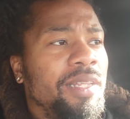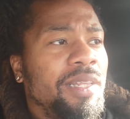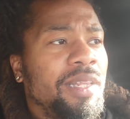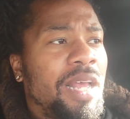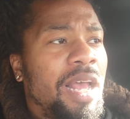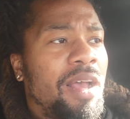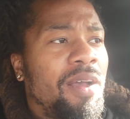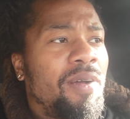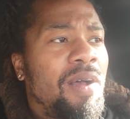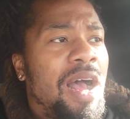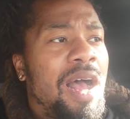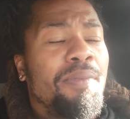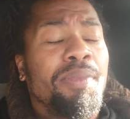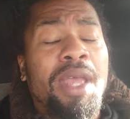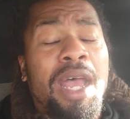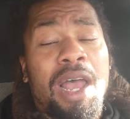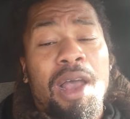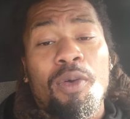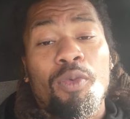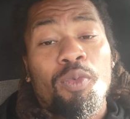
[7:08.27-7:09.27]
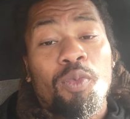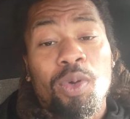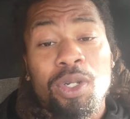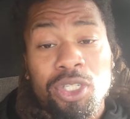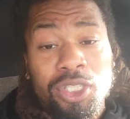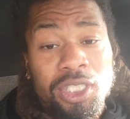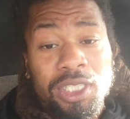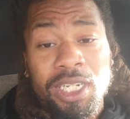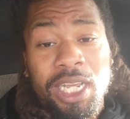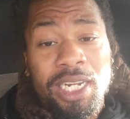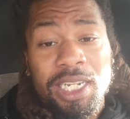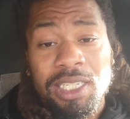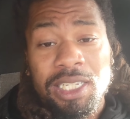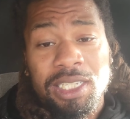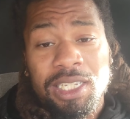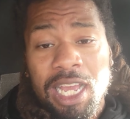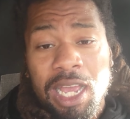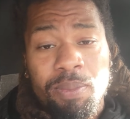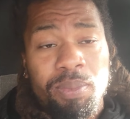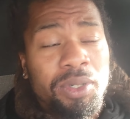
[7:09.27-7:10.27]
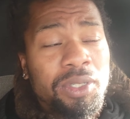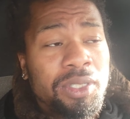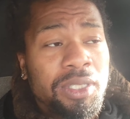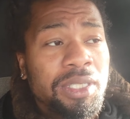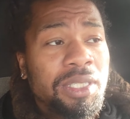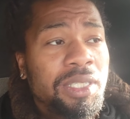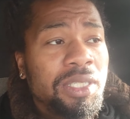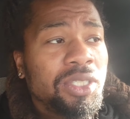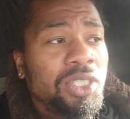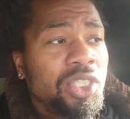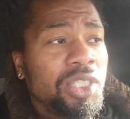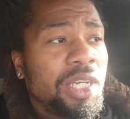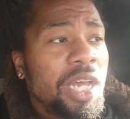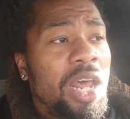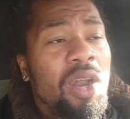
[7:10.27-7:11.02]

Now, I'm not wishing anything to happen to Cynthia G.